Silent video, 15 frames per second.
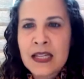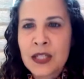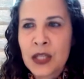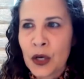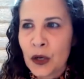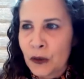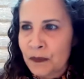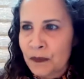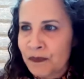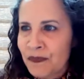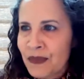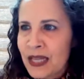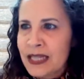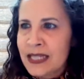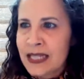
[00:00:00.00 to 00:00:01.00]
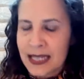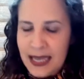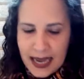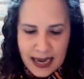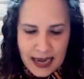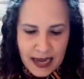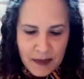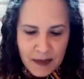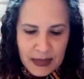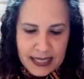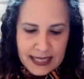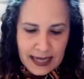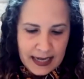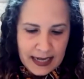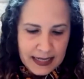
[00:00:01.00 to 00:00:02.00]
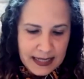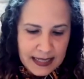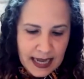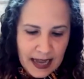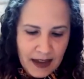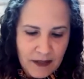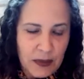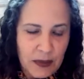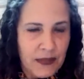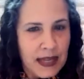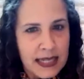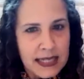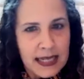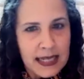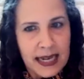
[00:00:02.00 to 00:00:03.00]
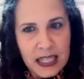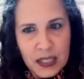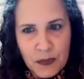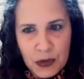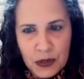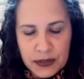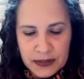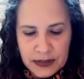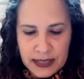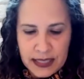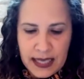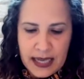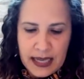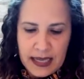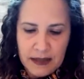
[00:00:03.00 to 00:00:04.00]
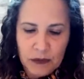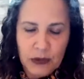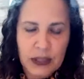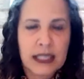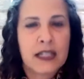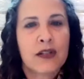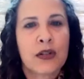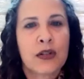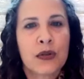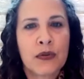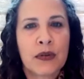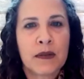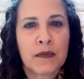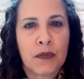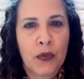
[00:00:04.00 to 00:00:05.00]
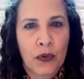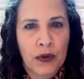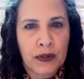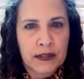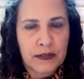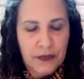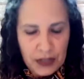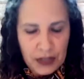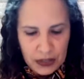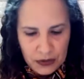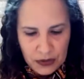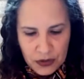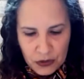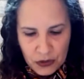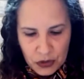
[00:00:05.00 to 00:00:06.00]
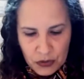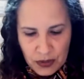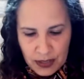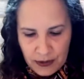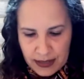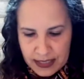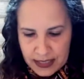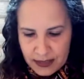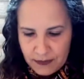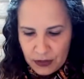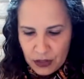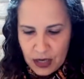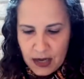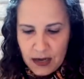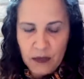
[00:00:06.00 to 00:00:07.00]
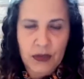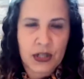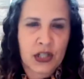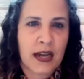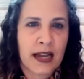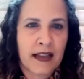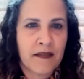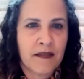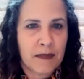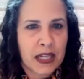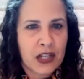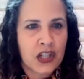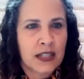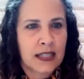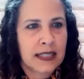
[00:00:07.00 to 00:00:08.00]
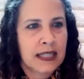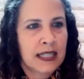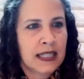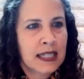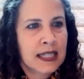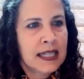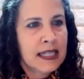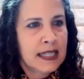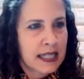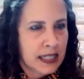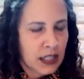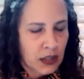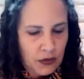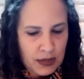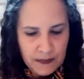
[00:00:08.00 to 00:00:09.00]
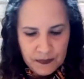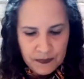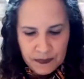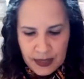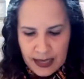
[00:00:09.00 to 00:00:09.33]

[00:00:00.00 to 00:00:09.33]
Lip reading: So today, I'm excited to have with us an expert in really two important fields or two areas of law, which I have mentioned, Discrete.